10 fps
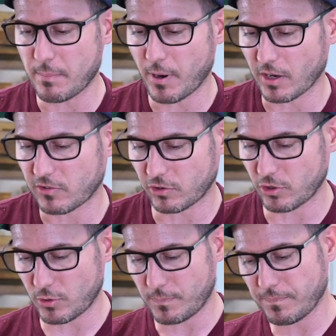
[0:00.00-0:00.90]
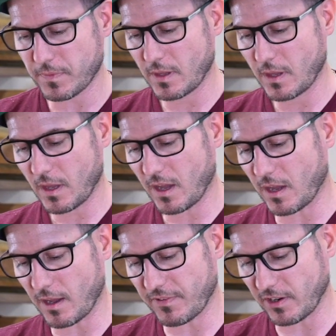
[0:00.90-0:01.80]
block 2,
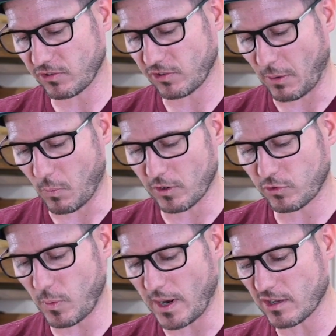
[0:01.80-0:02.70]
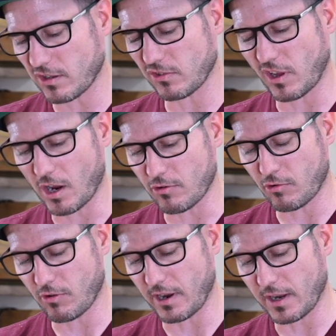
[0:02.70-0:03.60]
I think this is like 120, you can use 100
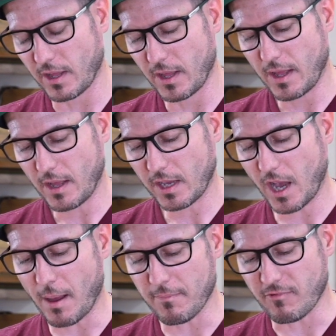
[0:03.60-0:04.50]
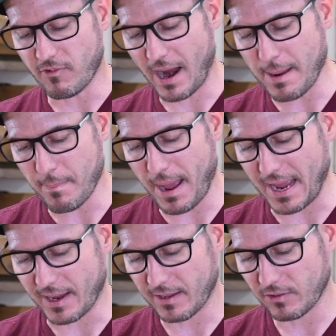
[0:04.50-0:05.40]
grit. cut right
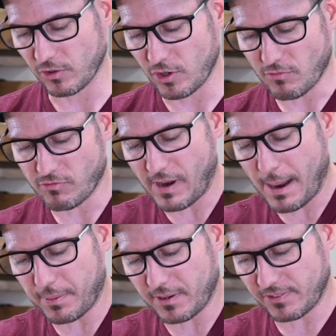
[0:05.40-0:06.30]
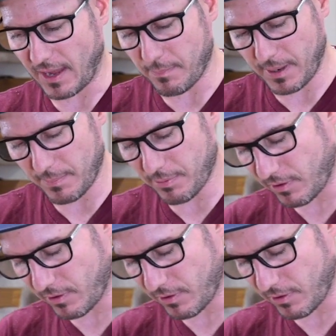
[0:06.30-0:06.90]
back, so you're not wrapping the sandpaper